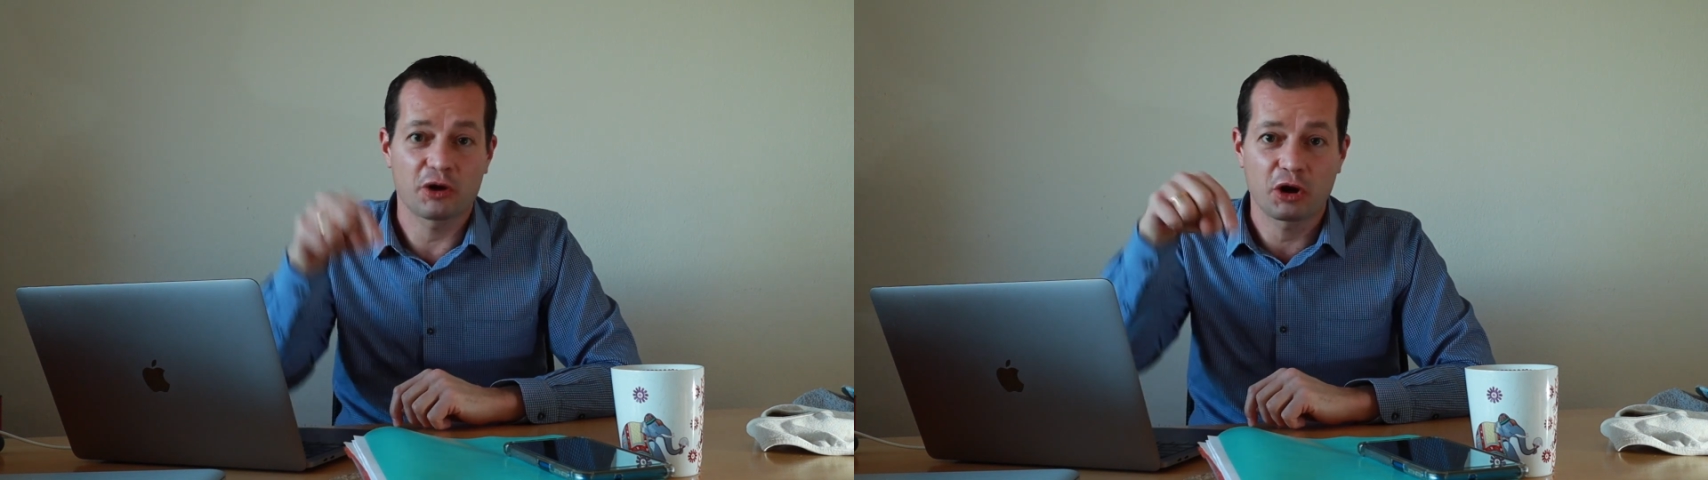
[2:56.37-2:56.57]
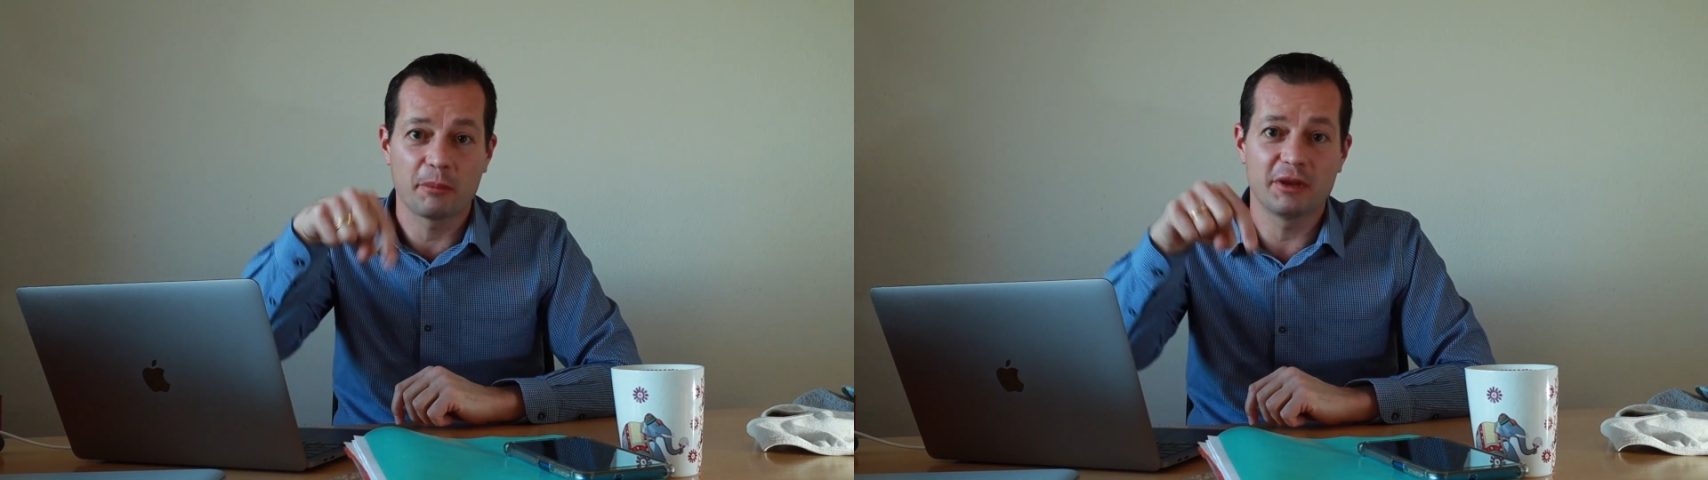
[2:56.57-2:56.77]

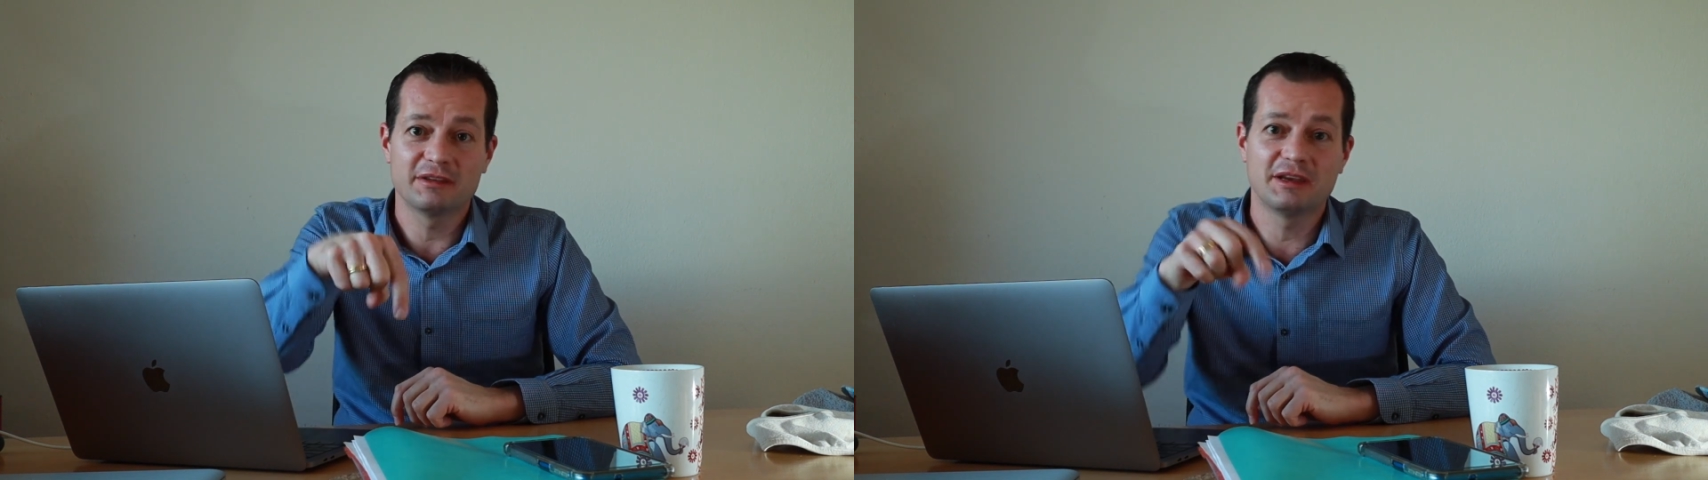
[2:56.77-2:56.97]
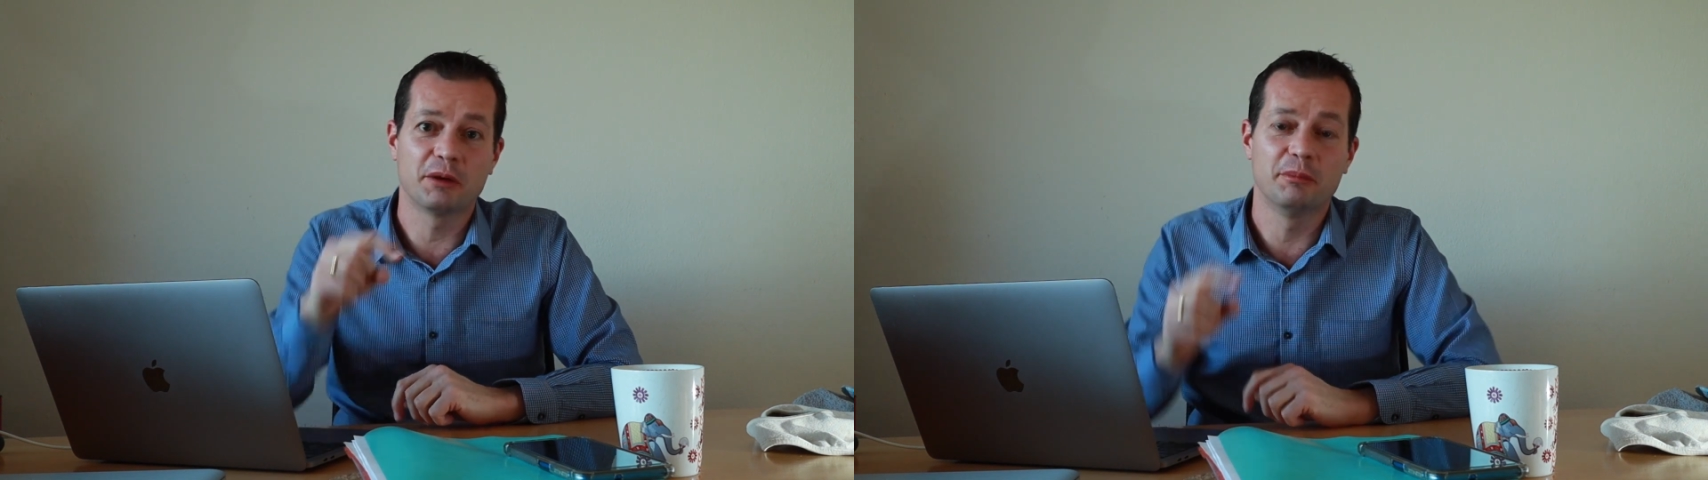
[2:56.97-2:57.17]
a
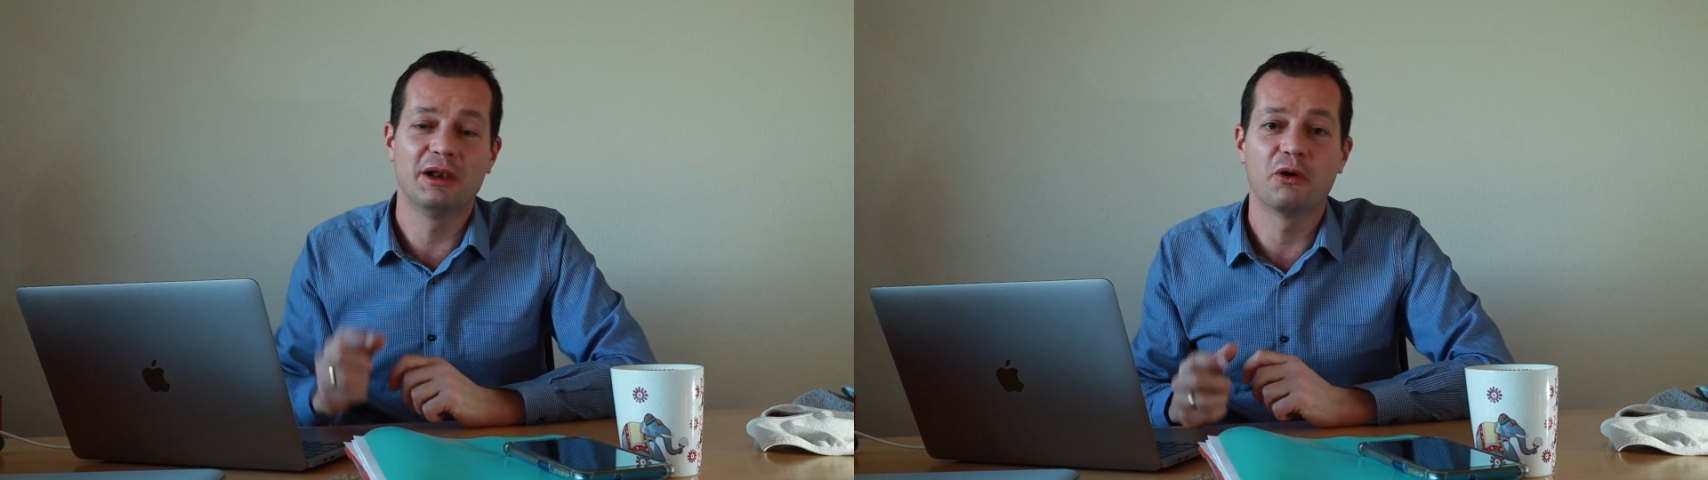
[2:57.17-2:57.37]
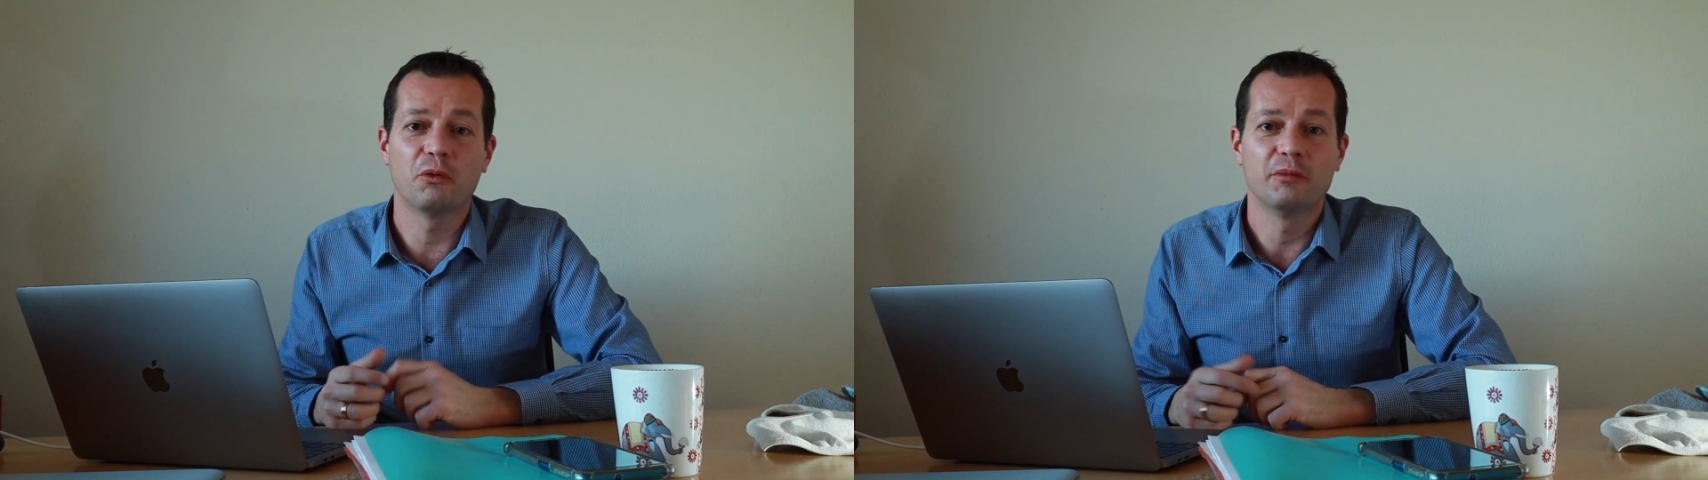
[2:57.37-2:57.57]
comment here
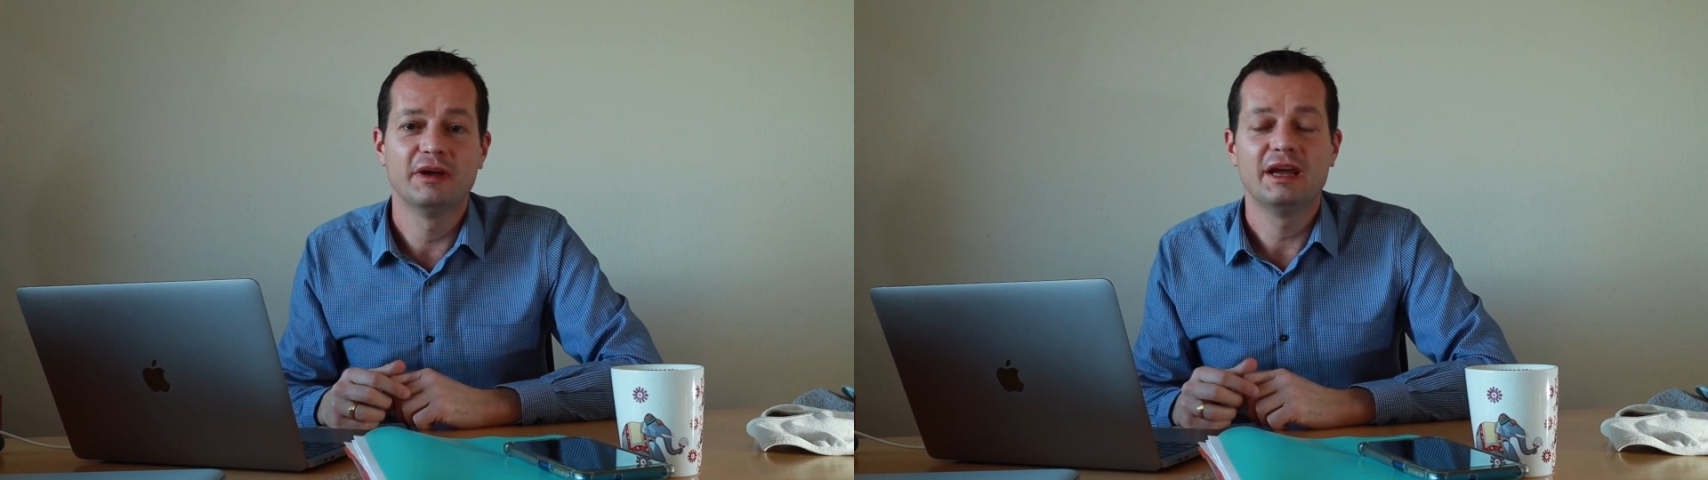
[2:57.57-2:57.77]
below